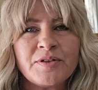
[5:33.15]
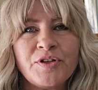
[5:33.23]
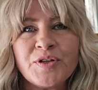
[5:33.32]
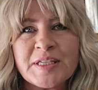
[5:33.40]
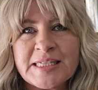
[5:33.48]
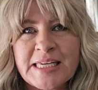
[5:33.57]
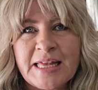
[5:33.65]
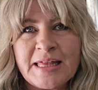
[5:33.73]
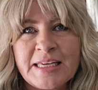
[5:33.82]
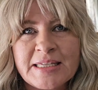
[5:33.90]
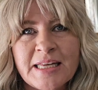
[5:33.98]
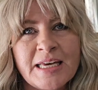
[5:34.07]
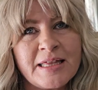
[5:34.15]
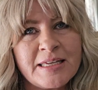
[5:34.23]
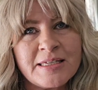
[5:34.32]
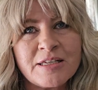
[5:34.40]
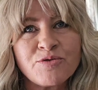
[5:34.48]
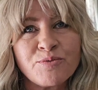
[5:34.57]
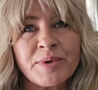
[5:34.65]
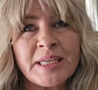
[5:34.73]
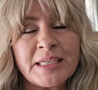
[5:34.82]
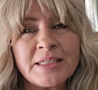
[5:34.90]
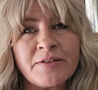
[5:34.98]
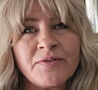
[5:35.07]
You can say things like, this is
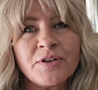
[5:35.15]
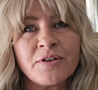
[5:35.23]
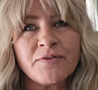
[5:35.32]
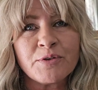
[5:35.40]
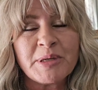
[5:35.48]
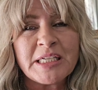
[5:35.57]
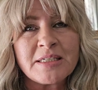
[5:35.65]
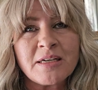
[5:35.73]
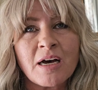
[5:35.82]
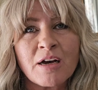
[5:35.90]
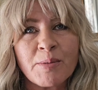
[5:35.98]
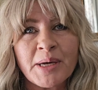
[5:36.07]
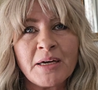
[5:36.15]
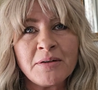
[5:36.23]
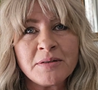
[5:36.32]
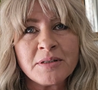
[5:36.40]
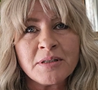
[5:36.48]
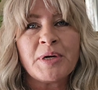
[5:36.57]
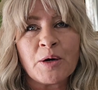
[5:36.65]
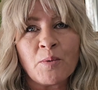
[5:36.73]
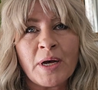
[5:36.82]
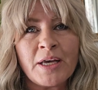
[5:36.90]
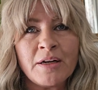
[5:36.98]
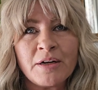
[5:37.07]
really difficult for me to talk about, but I
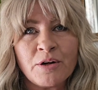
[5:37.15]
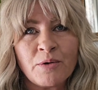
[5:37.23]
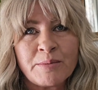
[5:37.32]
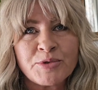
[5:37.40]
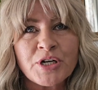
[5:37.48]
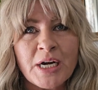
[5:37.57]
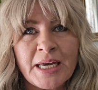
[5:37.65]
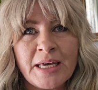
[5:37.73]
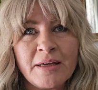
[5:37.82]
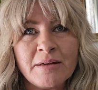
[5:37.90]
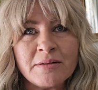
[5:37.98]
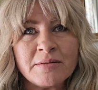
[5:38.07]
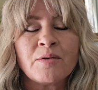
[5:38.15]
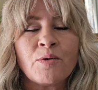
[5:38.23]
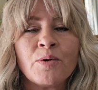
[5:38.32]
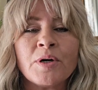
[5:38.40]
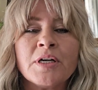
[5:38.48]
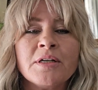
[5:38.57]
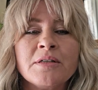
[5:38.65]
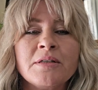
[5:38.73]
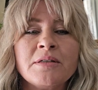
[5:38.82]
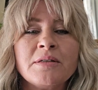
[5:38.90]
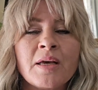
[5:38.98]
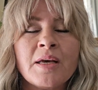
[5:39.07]
want you to know I'm trying. Or,
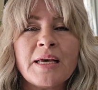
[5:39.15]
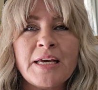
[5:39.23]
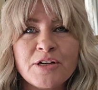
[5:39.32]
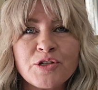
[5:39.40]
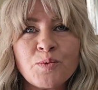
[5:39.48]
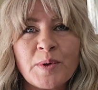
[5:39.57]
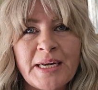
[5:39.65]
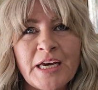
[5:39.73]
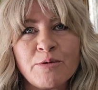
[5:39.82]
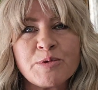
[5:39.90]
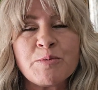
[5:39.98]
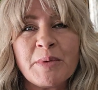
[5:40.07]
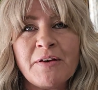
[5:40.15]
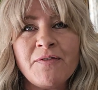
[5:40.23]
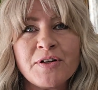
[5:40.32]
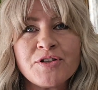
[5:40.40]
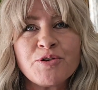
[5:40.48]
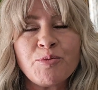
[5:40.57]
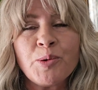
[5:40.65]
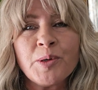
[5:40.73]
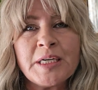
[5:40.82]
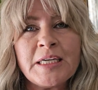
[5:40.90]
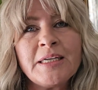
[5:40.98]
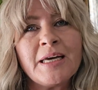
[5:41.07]
here's what helps me feel
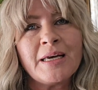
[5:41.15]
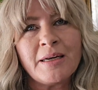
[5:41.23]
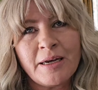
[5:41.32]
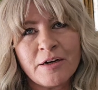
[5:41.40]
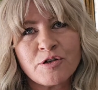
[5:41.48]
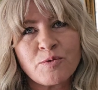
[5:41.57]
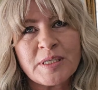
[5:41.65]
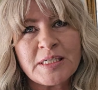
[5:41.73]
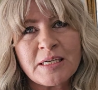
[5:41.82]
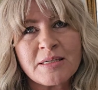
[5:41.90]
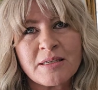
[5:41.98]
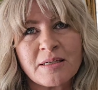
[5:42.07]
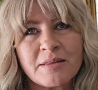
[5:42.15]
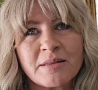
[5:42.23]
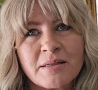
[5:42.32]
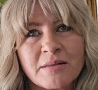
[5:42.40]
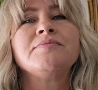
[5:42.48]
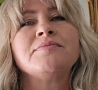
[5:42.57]
supported and here's what doesn't.